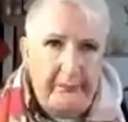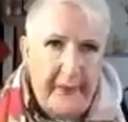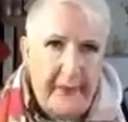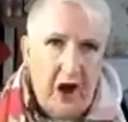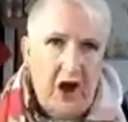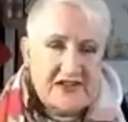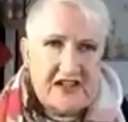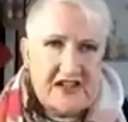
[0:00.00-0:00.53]

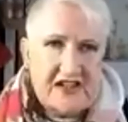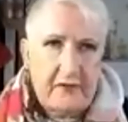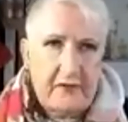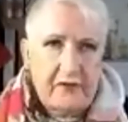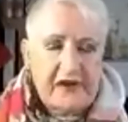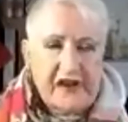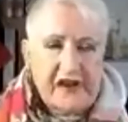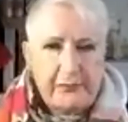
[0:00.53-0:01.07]
but
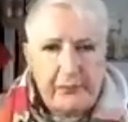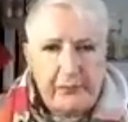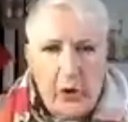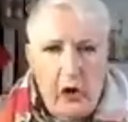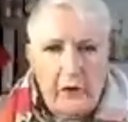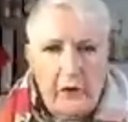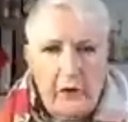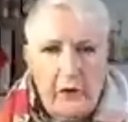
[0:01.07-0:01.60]

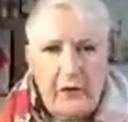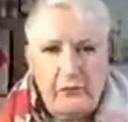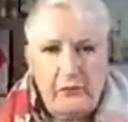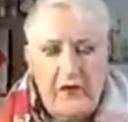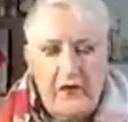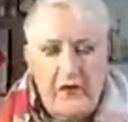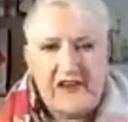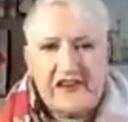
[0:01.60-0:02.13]
support them
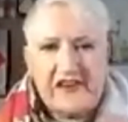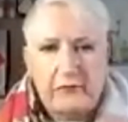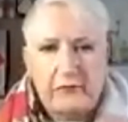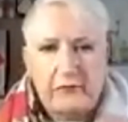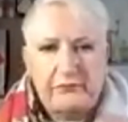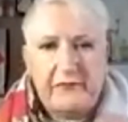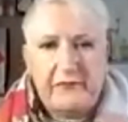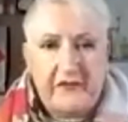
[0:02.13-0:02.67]
with
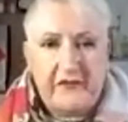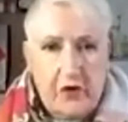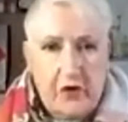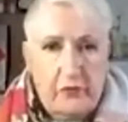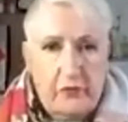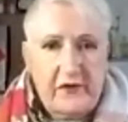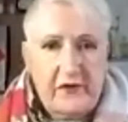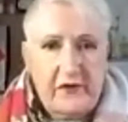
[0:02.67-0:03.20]
some
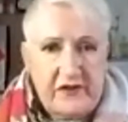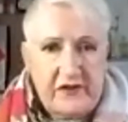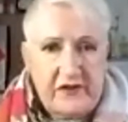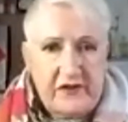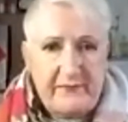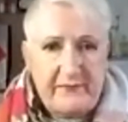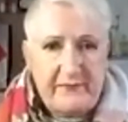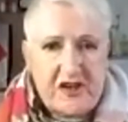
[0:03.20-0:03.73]
performance
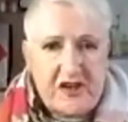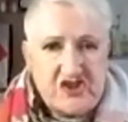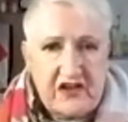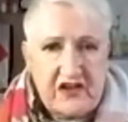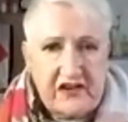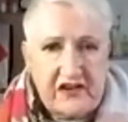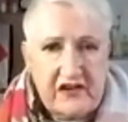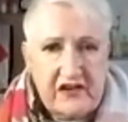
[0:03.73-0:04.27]

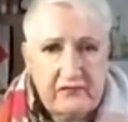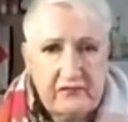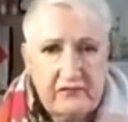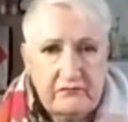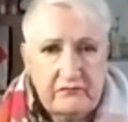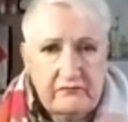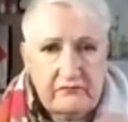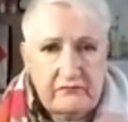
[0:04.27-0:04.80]
measures.
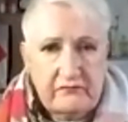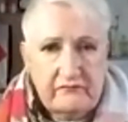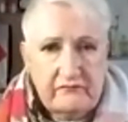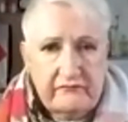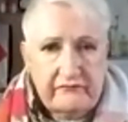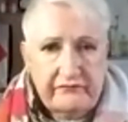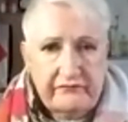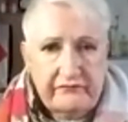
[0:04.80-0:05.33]

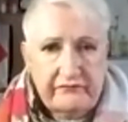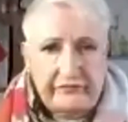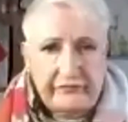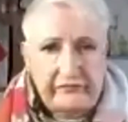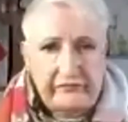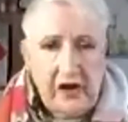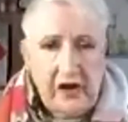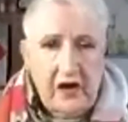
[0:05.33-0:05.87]
Mm-hmm.
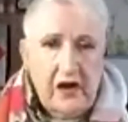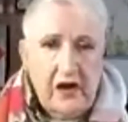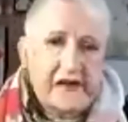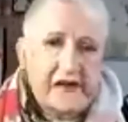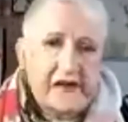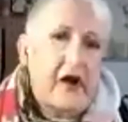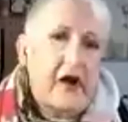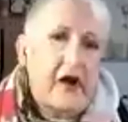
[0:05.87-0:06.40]

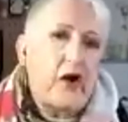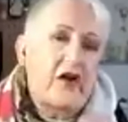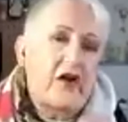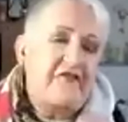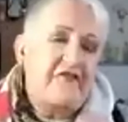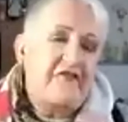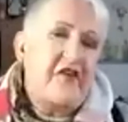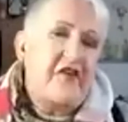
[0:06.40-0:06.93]
So,
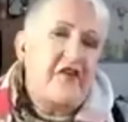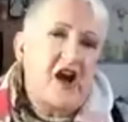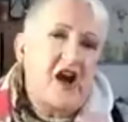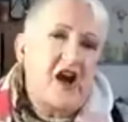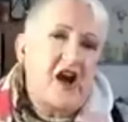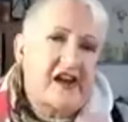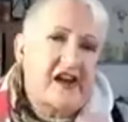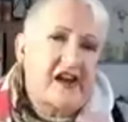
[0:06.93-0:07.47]
for
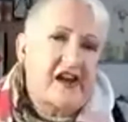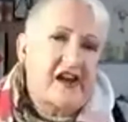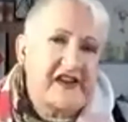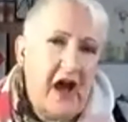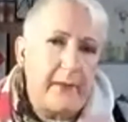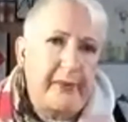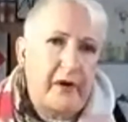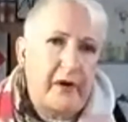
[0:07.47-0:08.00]

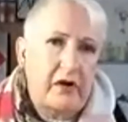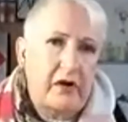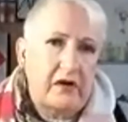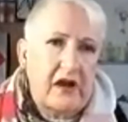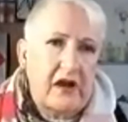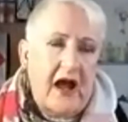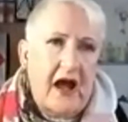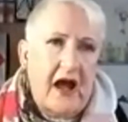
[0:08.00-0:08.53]

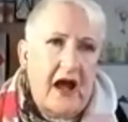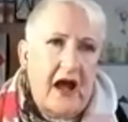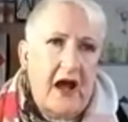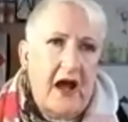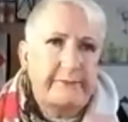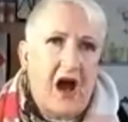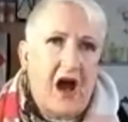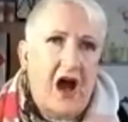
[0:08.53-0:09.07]
example,
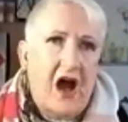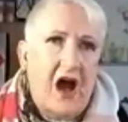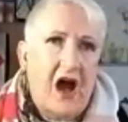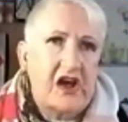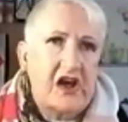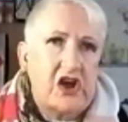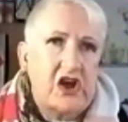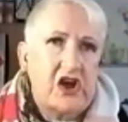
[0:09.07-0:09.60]

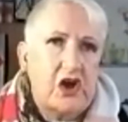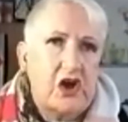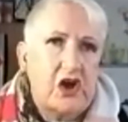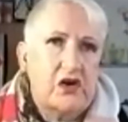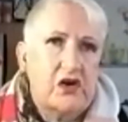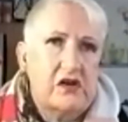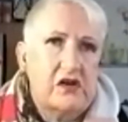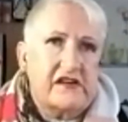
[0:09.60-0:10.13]
um, I
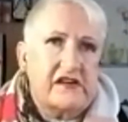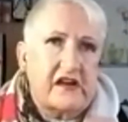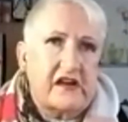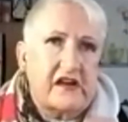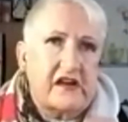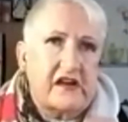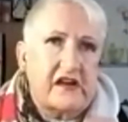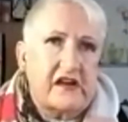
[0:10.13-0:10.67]

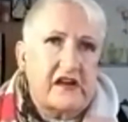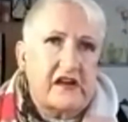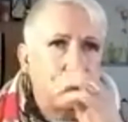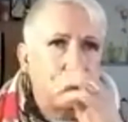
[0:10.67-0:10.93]
use